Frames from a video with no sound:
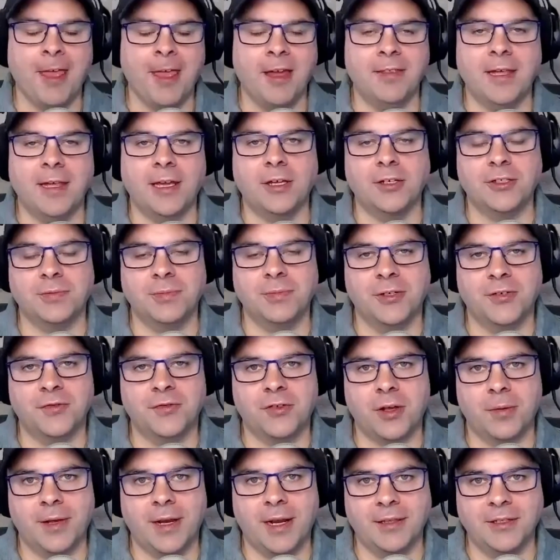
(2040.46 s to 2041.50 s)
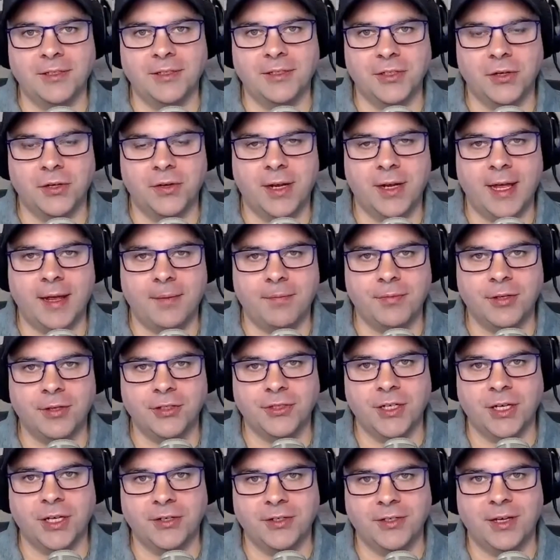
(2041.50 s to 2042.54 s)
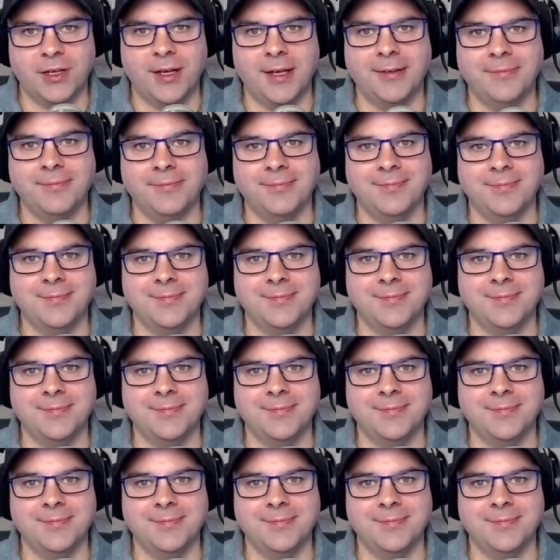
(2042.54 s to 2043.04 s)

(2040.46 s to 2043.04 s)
thank you so much for coming on the show today. I appreciate your time.